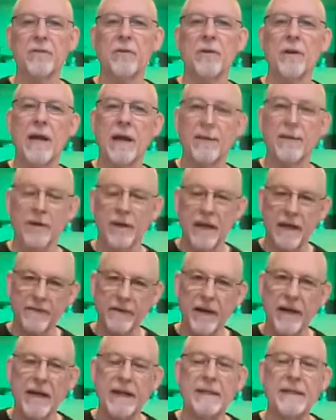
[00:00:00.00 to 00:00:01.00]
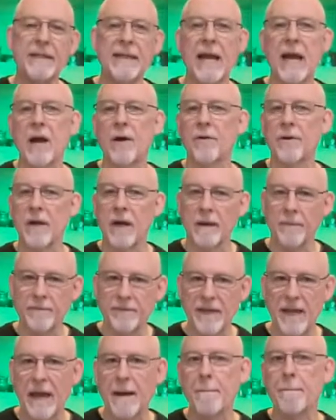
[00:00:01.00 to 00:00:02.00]
So now you're going to have a down, up,
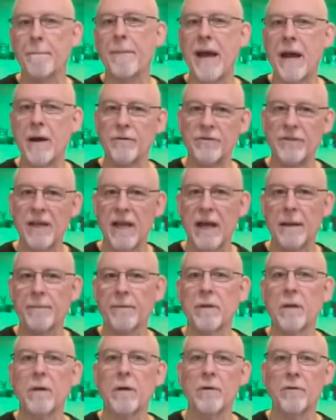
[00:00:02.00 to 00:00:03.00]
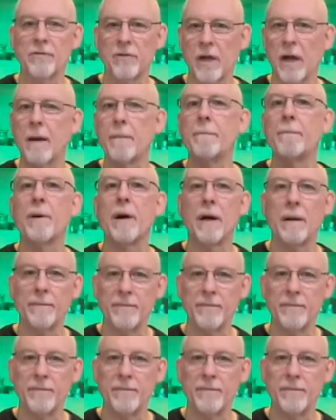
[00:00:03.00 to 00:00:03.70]
tap, bounce, tap, close, up,